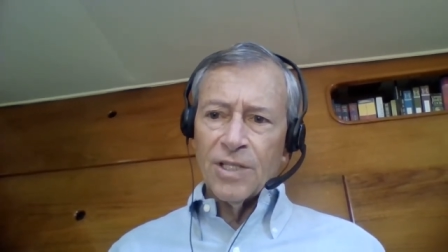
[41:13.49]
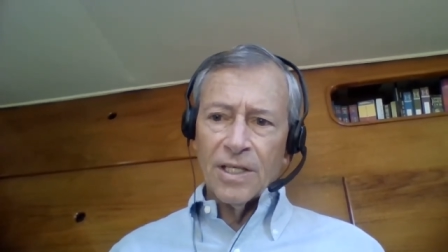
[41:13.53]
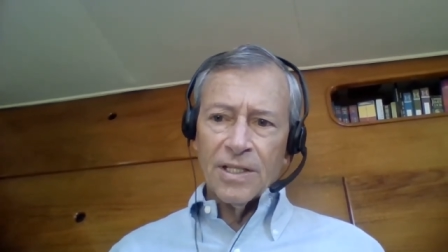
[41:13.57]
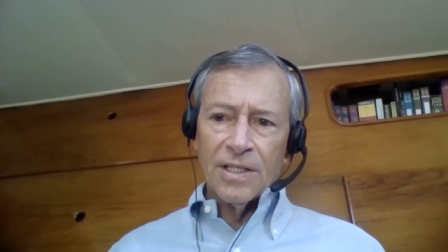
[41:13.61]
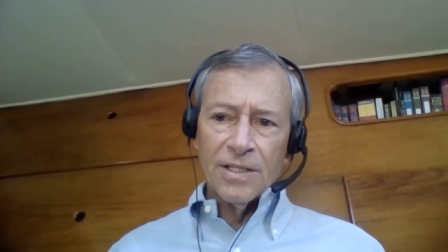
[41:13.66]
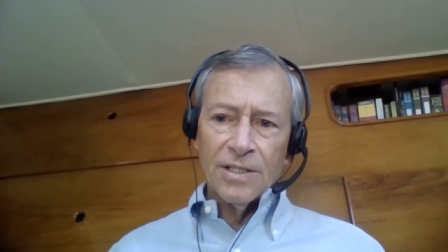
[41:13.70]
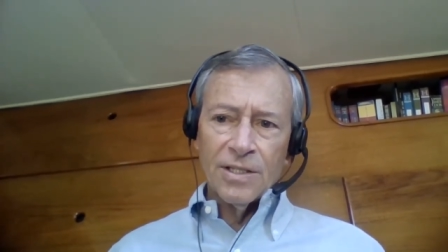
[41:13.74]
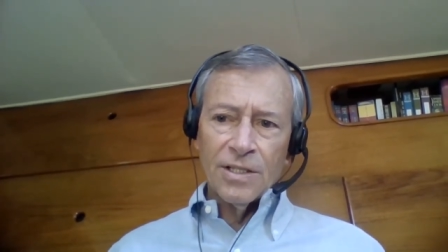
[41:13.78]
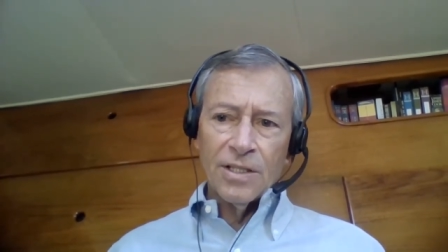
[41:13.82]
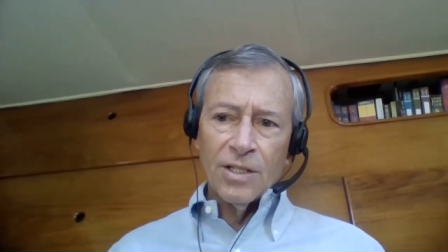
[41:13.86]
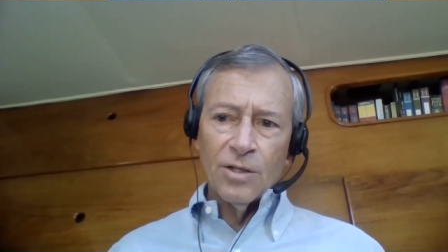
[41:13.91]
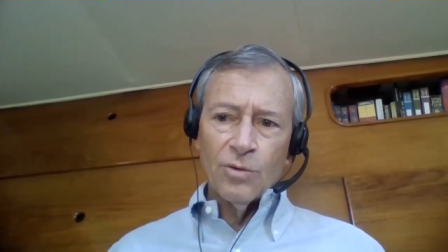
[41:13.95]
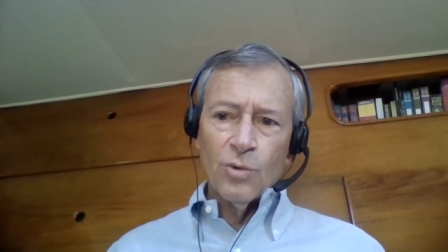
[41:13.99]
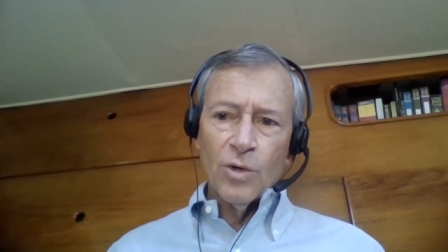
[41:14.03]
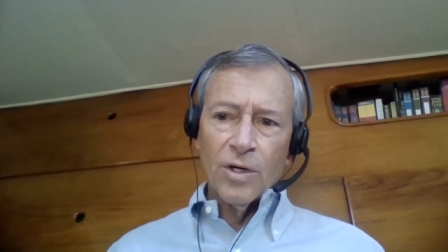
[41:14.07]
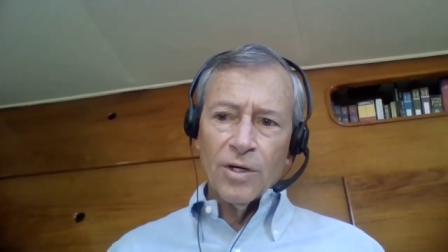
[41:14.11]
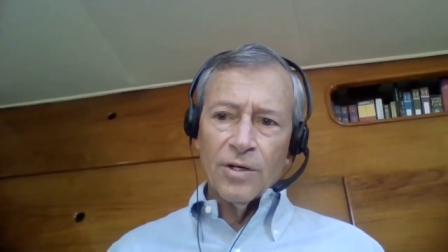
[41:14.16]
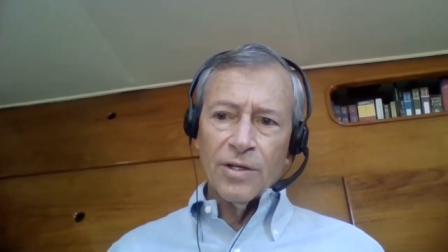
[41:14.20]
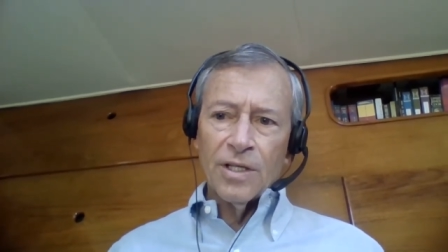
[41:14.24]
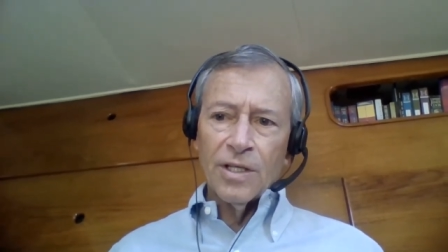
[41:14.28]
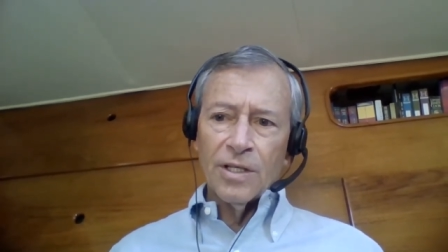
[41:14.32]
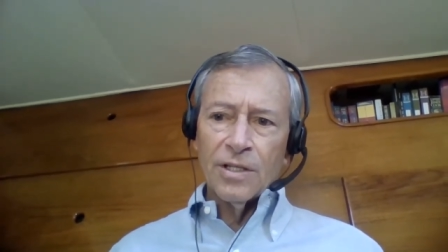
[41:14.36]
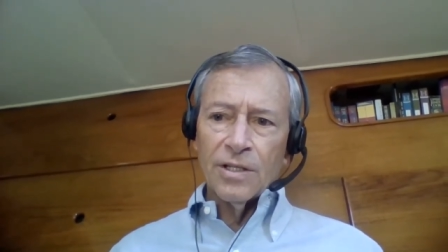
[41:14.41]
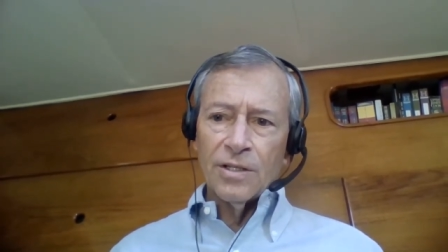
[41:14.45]
I could see
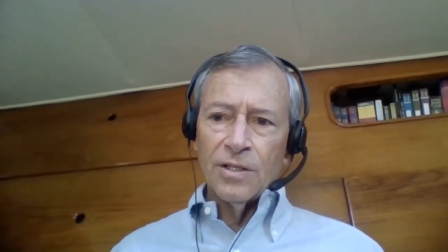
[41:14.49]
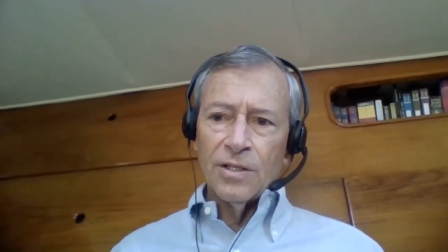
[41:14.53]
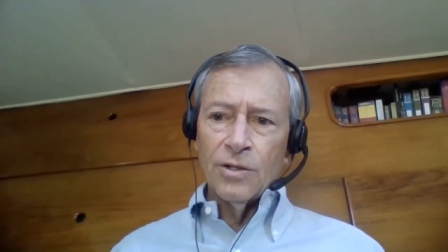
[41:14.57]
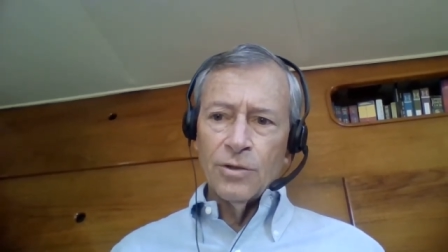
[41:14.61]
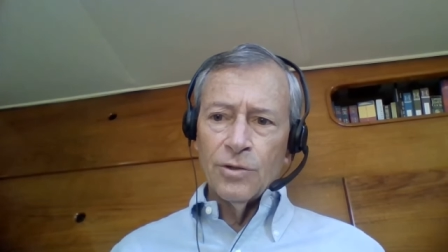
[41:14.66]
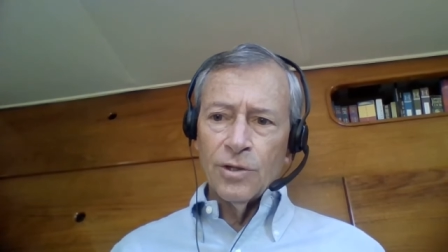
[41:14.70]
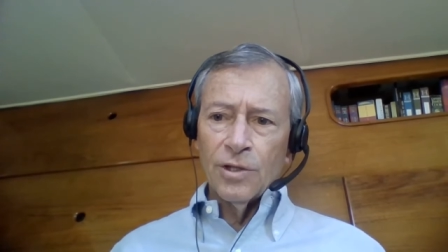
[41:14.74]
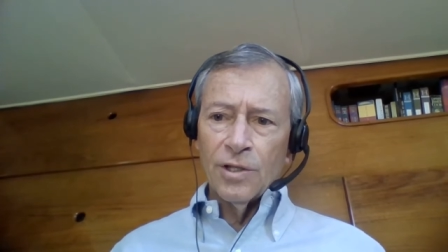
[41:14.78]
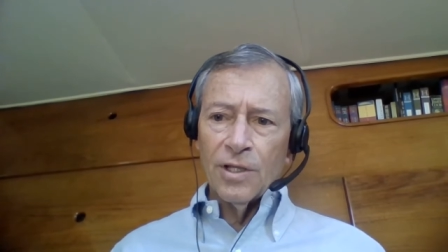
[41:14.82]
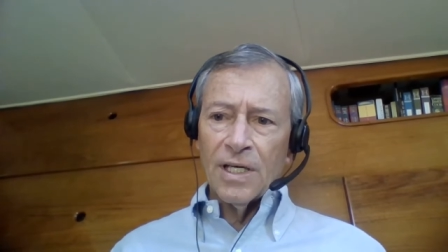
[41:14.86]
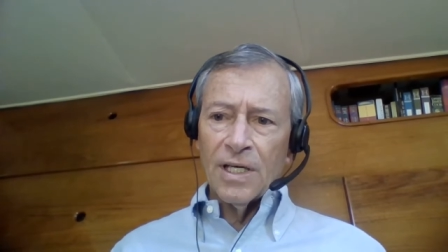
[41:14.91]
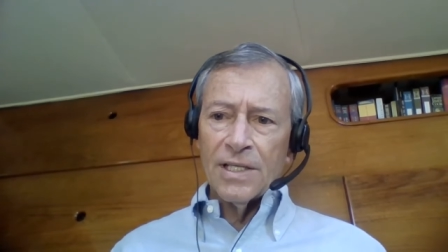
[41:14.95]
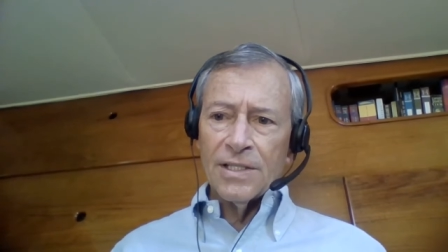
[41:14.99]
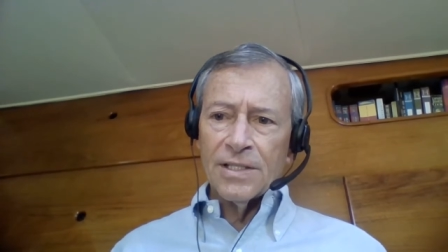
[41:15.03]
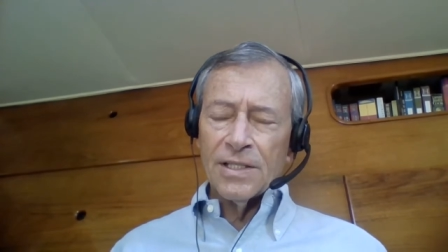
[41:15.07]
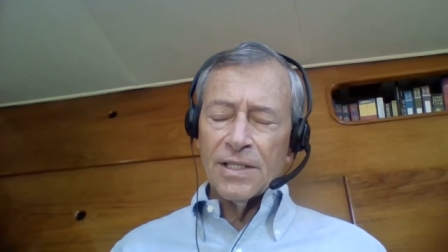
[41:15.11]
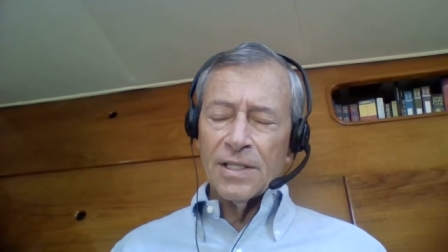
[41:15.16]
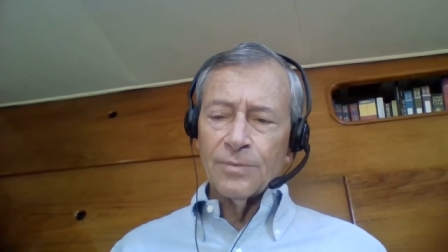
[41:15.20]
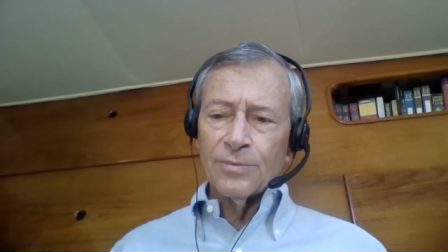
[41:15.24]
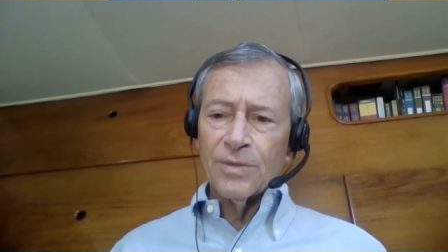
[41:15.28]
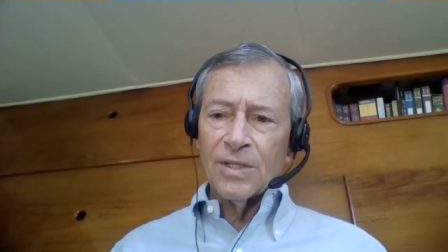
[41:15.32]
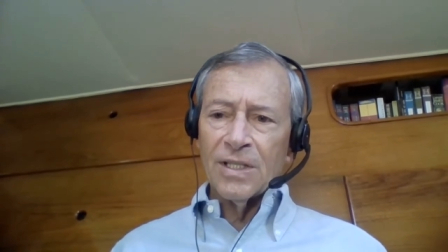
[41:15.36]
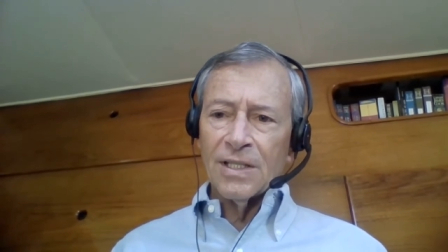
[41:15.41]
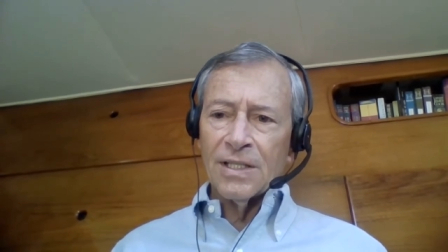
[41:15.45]
where he could utilize
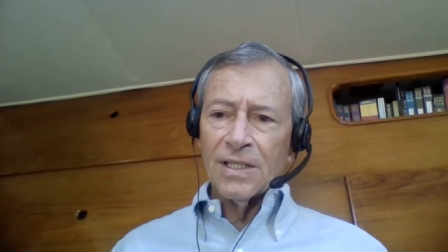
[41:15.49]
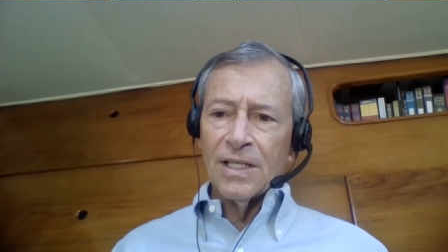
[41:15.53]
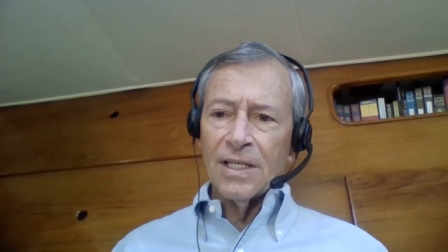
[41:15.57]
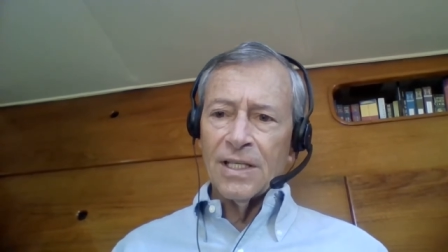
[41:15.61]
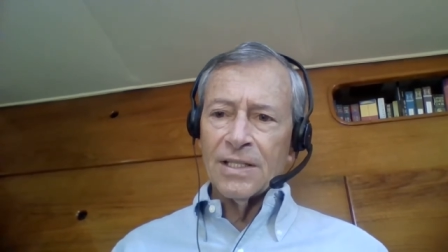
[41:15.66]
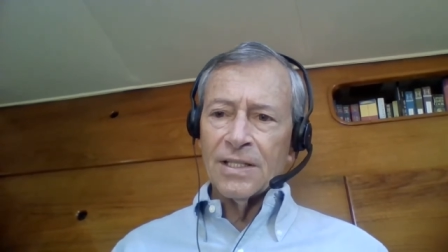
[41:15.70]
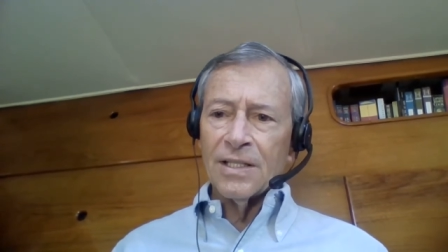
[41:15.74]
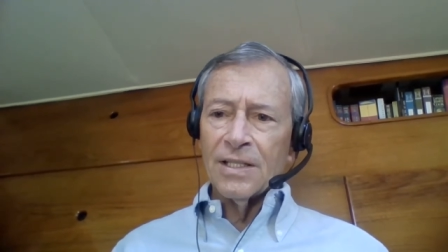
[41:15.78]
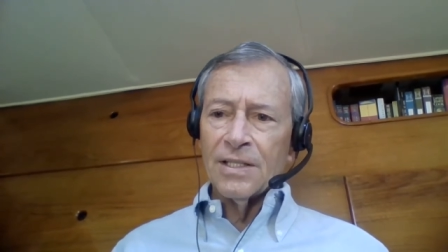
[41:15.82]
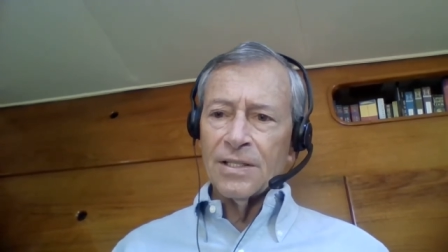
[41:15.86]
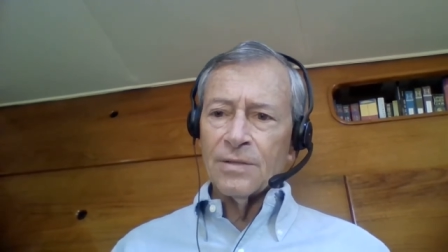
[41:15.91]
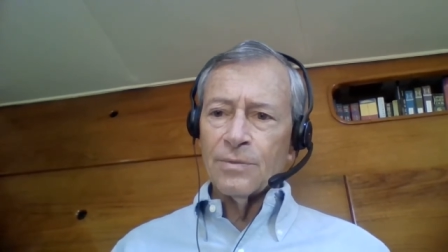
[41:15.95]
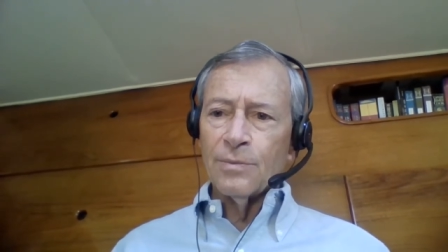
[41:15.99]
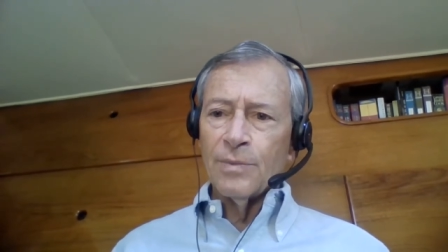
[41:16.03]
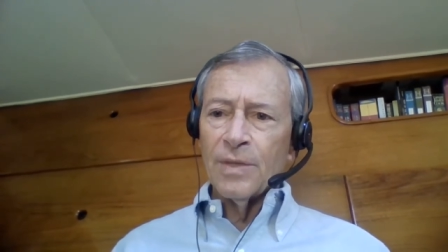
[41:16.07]
something like this.